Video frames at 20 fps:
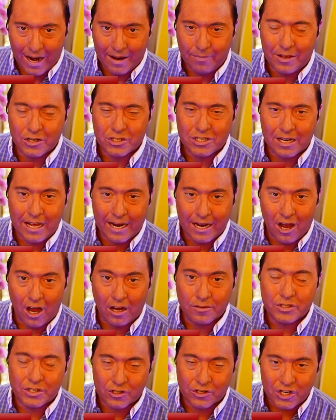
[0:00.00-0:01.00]
Why?
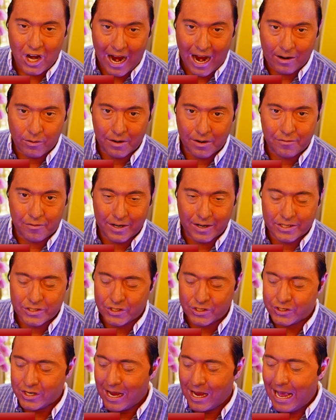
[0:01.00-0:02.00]
There's layoffs, there's
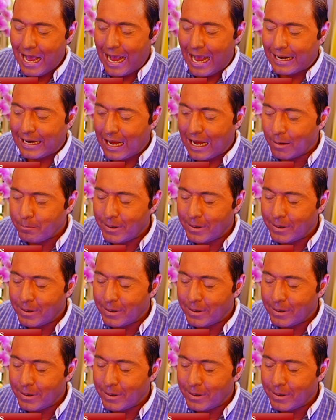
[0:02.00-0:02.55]
hiring freezes,